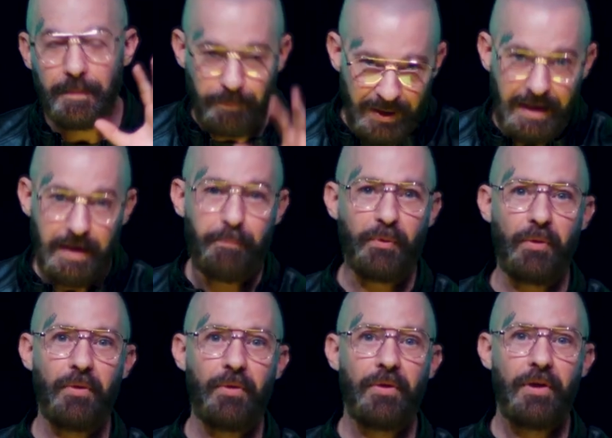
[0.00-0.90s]

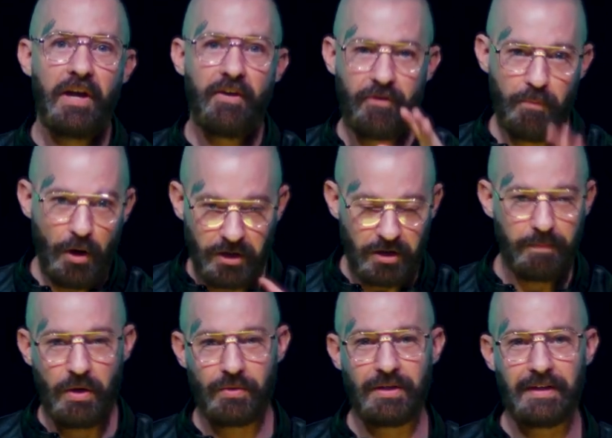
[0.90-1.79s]
people from our
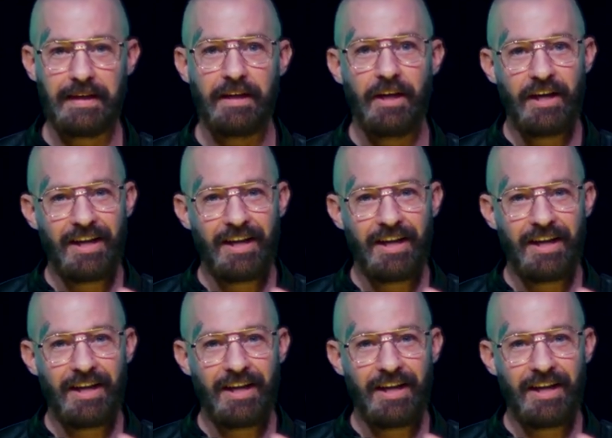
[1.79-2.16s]
community